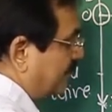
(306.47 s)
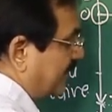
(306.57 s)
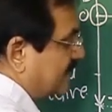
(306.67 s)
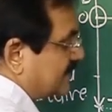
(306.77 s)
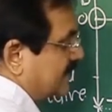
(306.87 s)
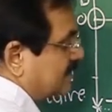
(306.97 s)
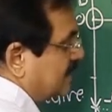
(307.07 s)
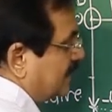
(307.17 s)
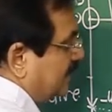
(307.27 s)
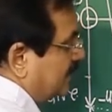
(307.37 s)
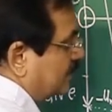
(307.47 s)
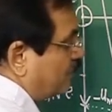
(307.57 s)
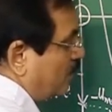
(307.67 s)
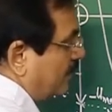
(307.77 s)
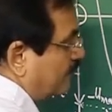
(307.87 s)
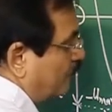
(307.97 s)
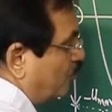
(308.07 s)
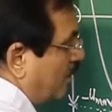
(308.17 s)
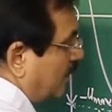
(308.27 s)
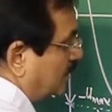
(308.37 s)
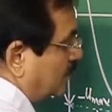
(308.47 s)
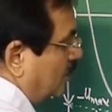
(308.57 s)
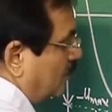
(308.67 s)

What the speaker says: cases it 1.5